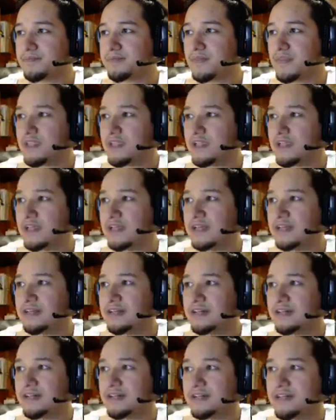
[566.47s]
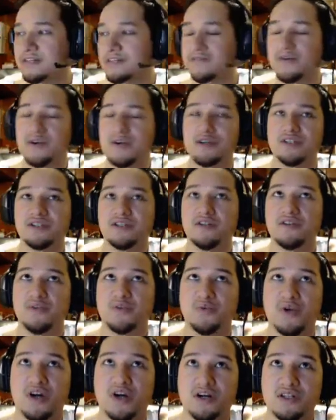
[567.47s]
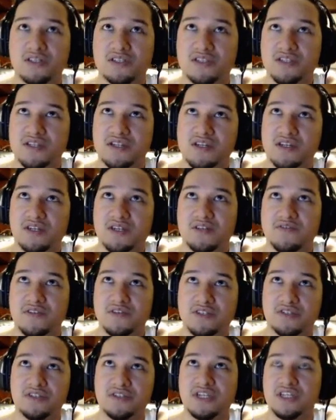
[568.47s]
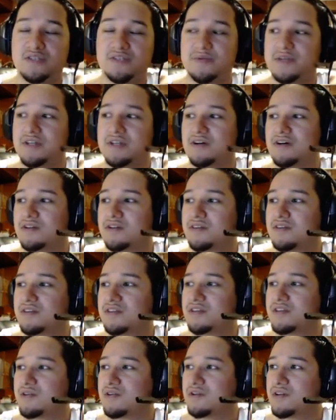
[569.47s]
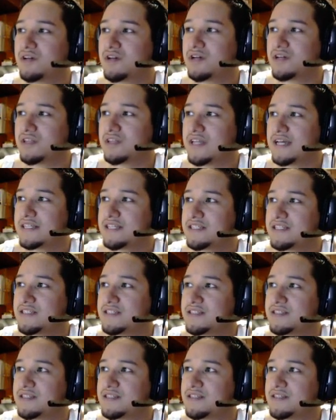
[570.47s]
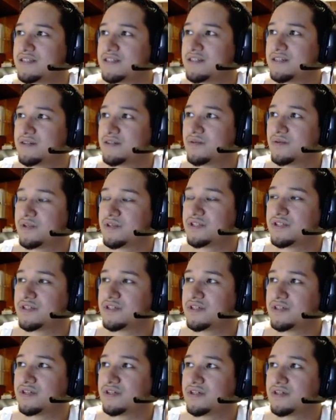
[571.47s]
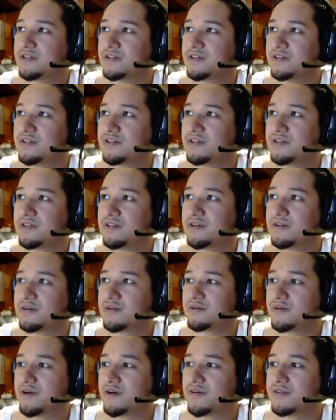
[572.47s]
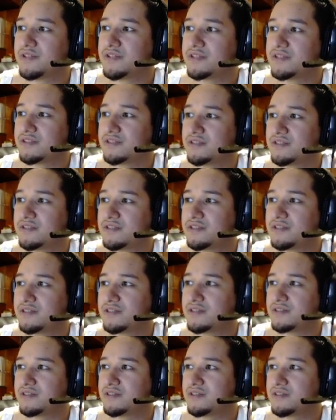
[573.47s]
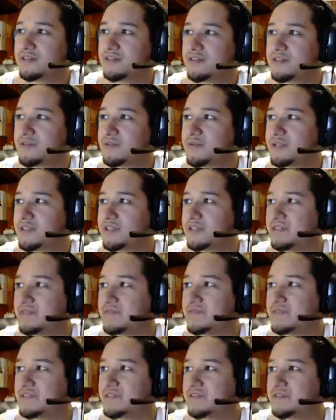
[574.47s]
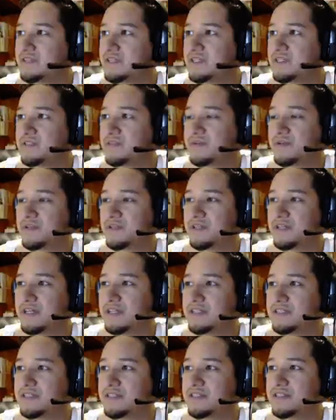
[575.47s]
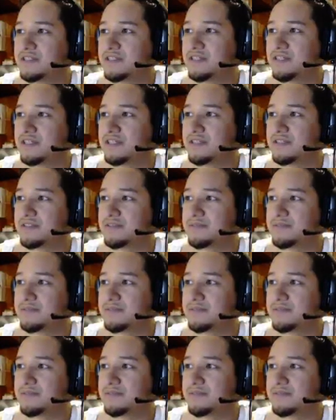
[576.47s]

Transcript: And as far as, you know, the procs, Physical Testament on the lances, which are, you know, obviously it's gonna be Physical Testament on the lances like this.